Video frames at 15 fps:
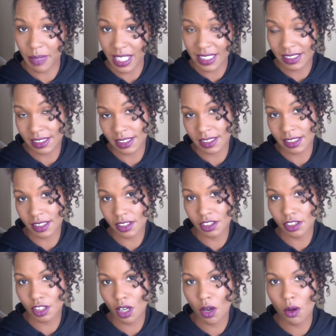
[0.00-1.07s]
basis.
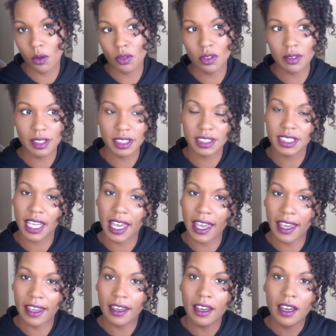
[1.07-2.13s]
So you can
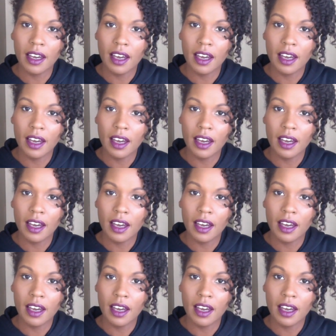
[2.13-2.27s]
say,